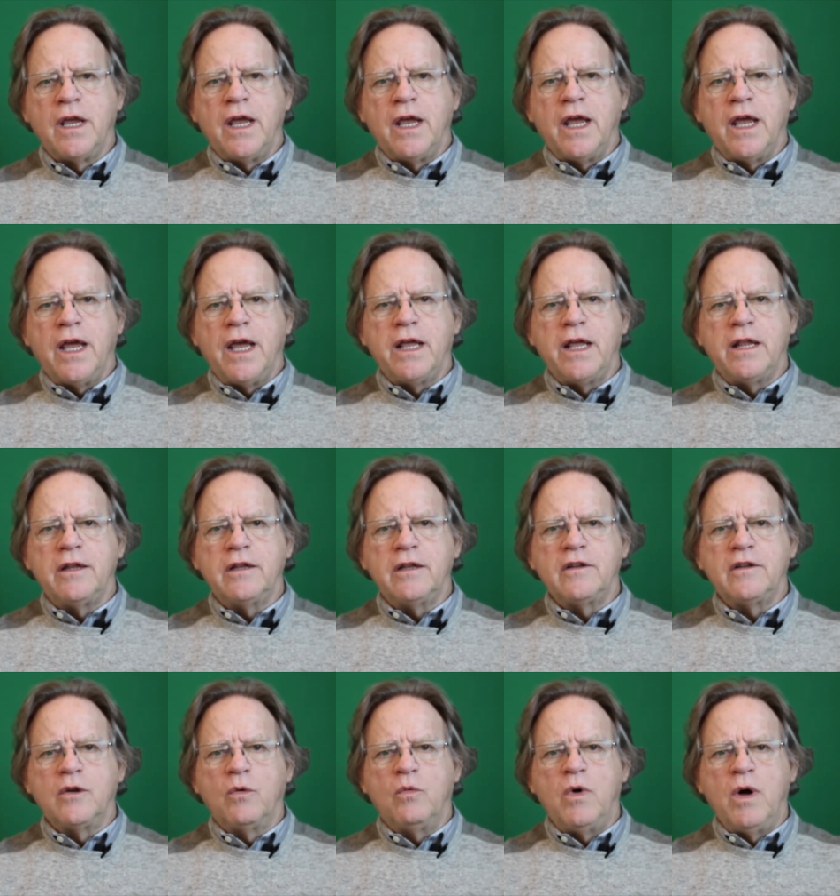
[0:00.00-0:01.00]
And
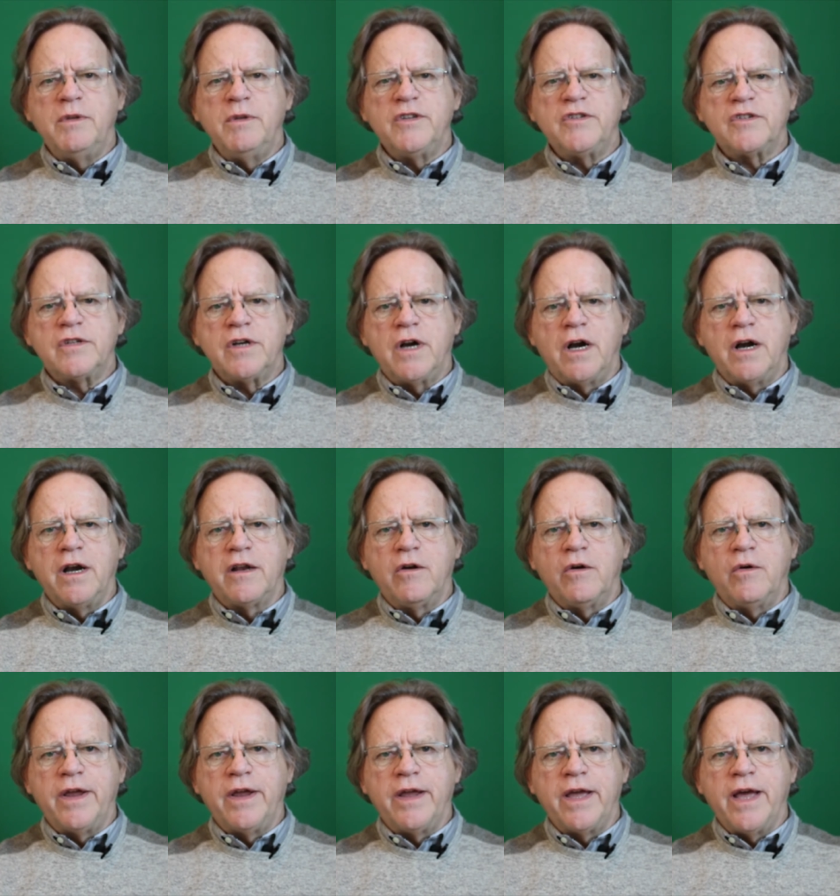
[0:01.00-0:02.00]
the woman started
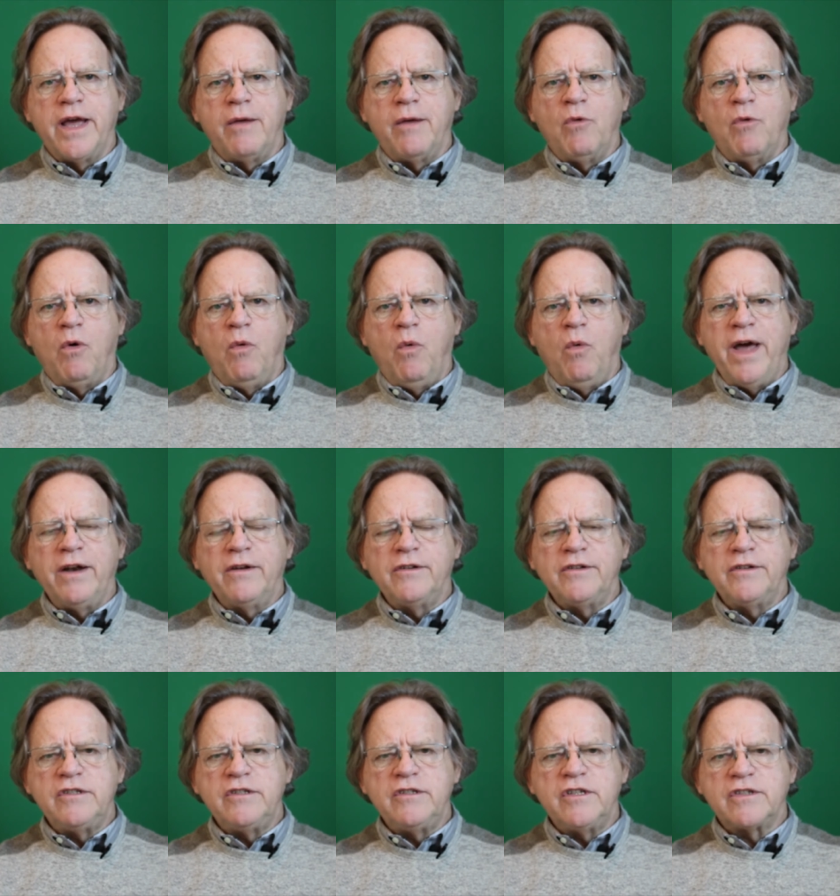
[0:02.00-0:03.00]
going on, well, why don't
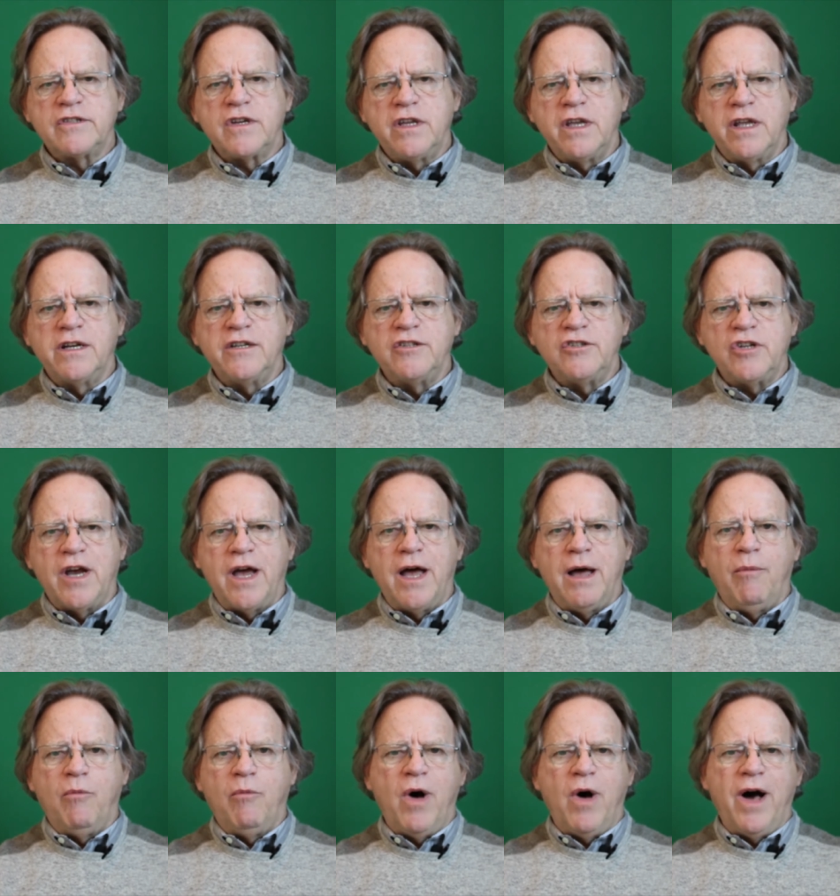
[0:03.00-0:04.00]
you just get a
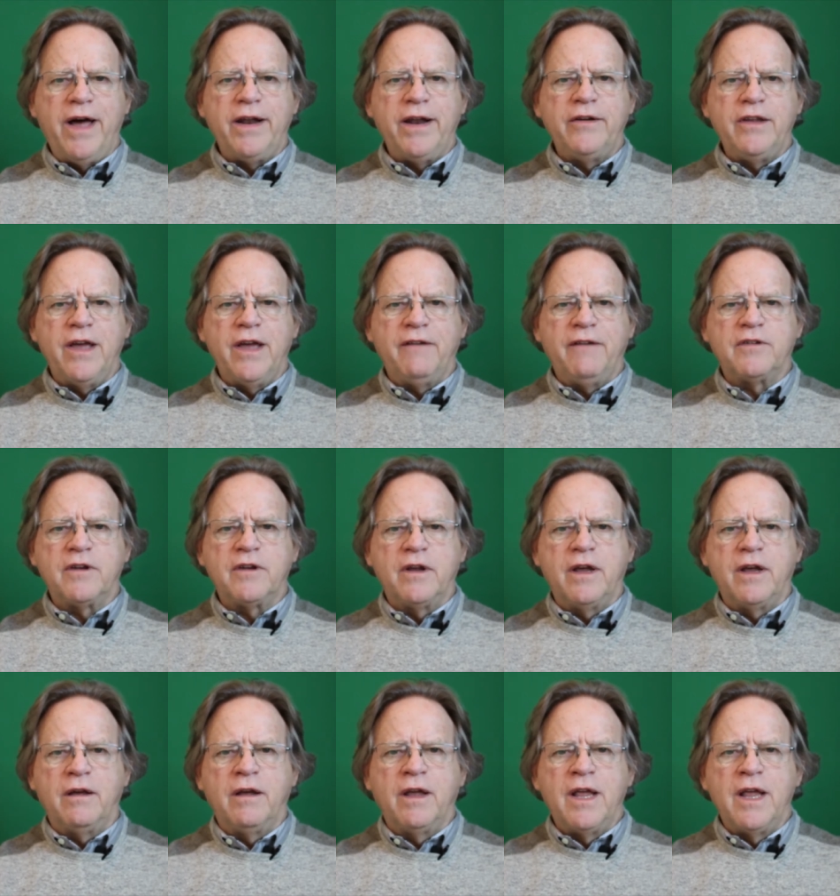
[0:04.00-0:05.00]
job? Why do you have
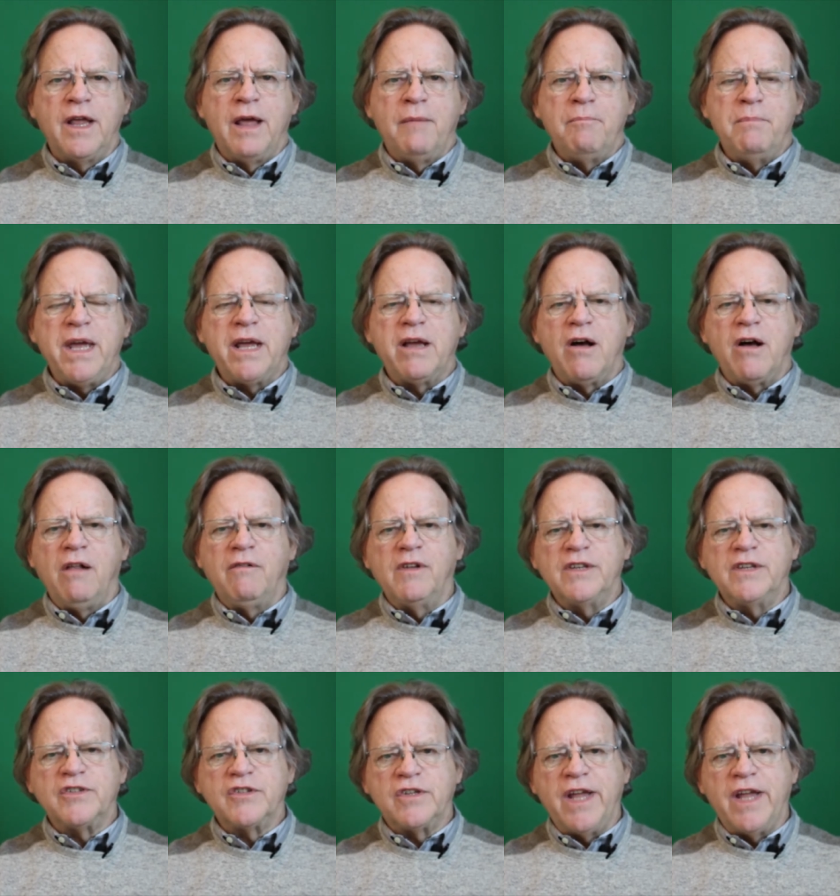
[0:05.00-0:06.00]
to make all of
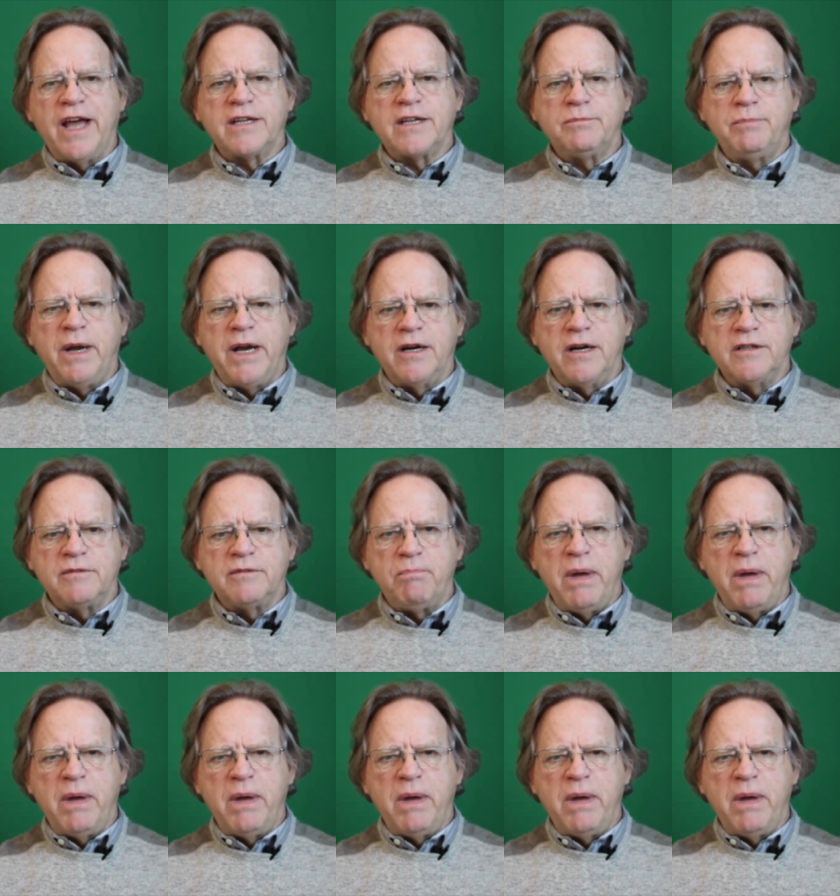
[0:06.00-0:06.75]
us taxpayers pay